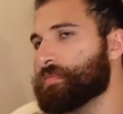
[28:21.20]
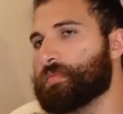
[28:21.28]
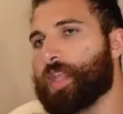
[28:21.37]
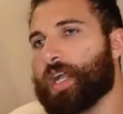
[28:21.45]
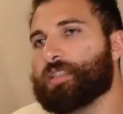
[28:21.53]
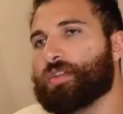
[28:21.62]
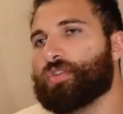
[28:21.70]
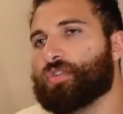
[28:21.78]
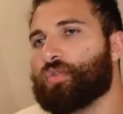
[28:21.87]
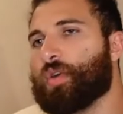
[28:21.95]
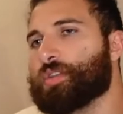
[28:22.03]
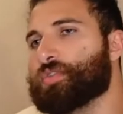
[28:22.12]
That's a good
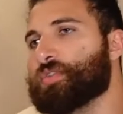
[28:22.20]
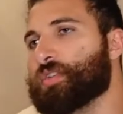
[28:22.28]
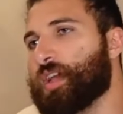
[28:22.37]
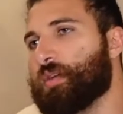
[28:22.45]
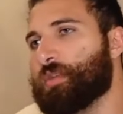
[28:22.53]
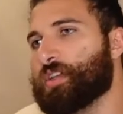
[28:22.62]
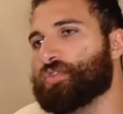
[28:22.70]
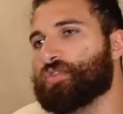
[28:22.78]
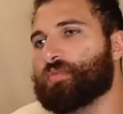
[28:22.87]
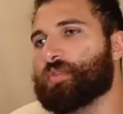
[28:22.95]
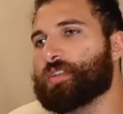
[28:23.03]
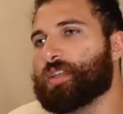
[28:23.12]
question. I'm not
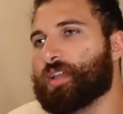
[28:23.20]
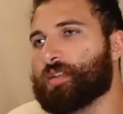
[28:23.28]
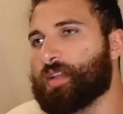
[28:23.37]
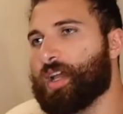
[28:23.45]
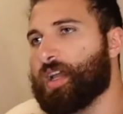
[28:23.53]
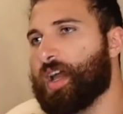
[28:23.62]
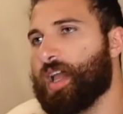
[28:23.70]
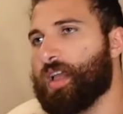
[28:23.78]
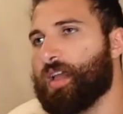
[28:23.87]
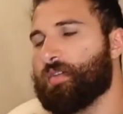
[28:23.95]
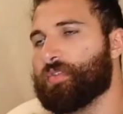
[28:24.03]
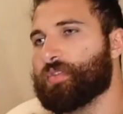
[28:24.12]
sure about that. I
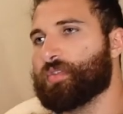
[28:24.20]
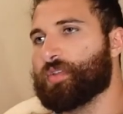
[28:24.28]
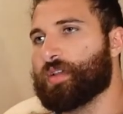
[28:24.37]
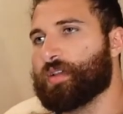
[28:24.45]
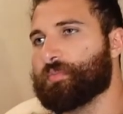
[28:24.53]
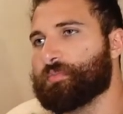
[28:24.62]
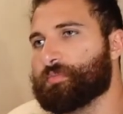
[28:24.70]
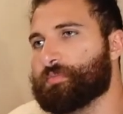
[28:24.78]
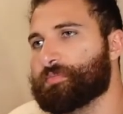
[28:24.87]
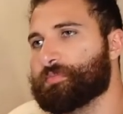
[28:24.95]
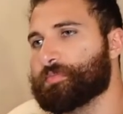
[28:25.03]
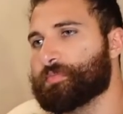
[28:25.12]
haven't
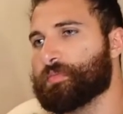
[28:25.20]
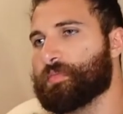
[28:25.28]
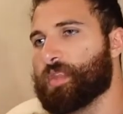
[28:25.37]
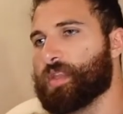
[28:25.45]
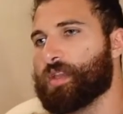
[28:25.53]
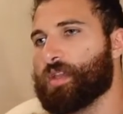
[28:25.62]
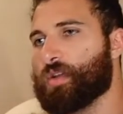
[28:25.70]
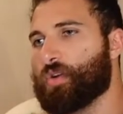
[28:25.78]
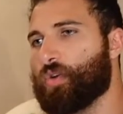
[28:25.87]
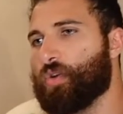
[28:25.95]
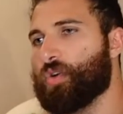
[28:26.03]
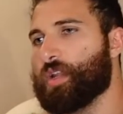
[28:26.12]

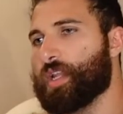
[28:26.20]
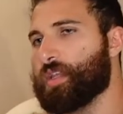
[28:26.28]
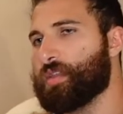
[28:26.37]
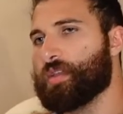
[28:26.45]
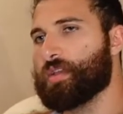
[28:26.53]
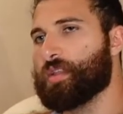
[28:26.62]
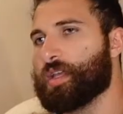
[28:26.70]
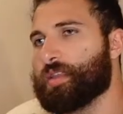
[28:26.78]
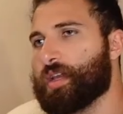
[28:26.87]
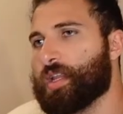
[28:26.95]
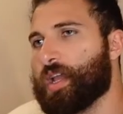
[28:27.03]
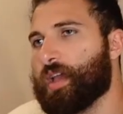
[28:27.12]
heard anything like
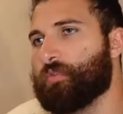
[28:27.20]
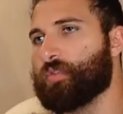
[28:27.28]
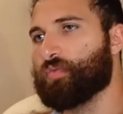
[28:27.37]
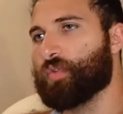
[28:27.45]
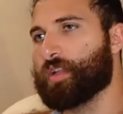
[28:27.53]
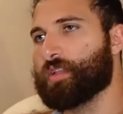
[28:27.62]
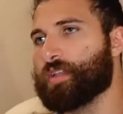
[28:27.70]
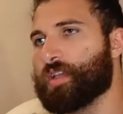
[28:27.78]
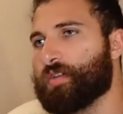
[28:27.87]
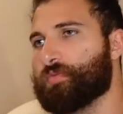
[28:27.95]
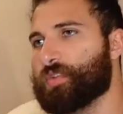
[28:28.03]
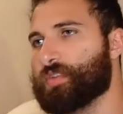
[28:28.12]
that. I haven't read any
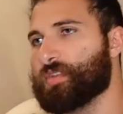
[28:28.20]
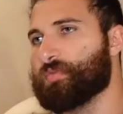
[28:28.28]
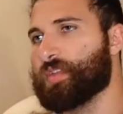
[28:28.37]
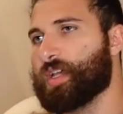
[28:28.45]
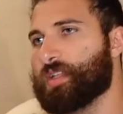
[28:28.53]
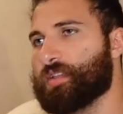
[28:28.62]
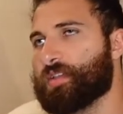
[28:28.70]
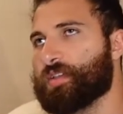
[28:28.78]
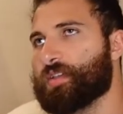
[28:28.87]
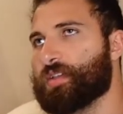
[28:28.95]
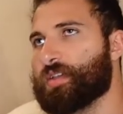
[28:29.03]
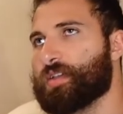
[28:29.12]
evidence of that.
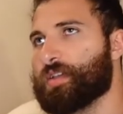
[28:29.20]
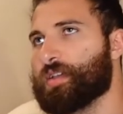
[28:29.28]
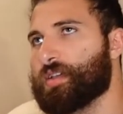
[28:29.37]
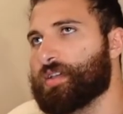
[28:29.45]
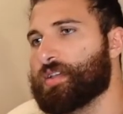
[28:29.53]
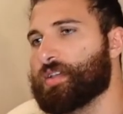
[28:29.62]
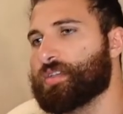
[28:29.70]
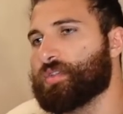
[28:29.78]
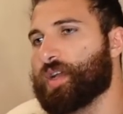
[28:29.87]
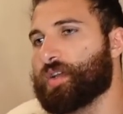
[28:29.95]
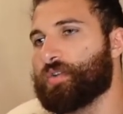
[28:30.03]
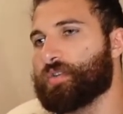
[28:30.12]
So
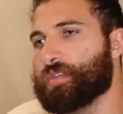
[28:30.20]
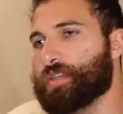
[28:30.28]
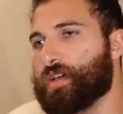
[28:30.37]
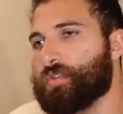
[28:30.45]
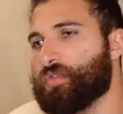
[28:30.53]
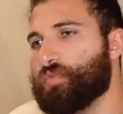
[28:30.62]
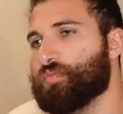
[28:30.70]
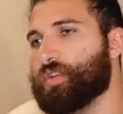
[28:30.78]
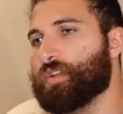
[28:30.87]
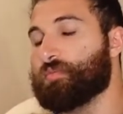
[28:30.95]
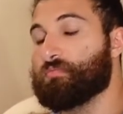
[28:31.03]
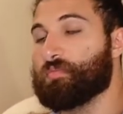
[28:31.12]
I couldn't tell you,
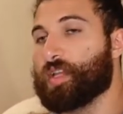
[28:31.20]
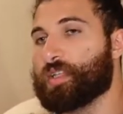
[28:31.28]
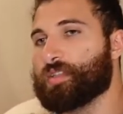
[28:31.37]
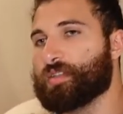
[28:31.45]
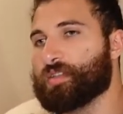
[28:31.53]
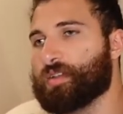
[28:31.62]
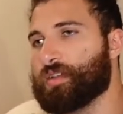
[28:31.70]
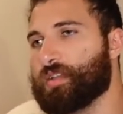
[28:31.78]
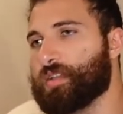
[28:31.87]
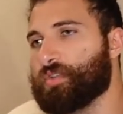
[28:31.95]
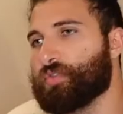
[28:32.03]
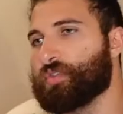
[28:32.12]
but that's an
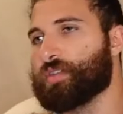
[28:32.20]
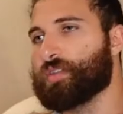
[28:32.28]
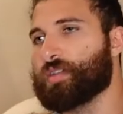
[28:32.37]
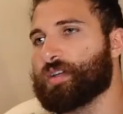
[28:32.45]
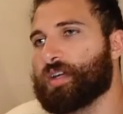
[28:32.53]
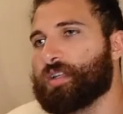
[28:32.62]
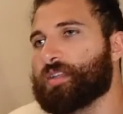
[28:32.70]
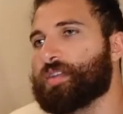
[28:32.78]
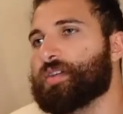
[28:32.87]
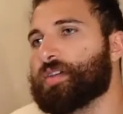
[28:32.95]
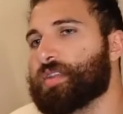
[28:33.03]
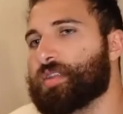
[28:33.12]
interesting
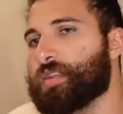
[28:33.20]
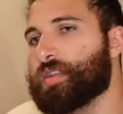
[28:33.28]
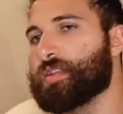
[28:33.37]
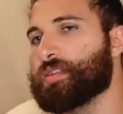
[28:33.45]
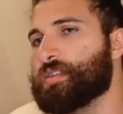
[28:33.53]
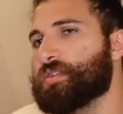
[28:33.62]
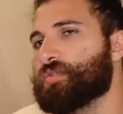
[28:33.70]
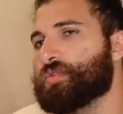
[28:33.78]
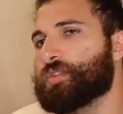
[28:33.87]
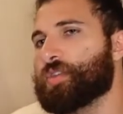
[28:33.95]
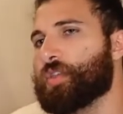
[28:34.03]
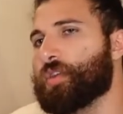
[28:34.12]
idea. That's an
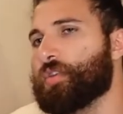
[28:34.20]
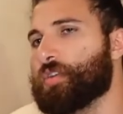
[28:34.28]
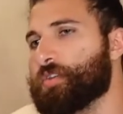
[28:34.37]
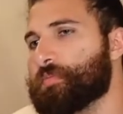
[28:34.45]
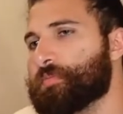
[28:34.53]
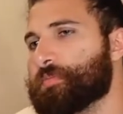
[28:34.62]
interesting theory.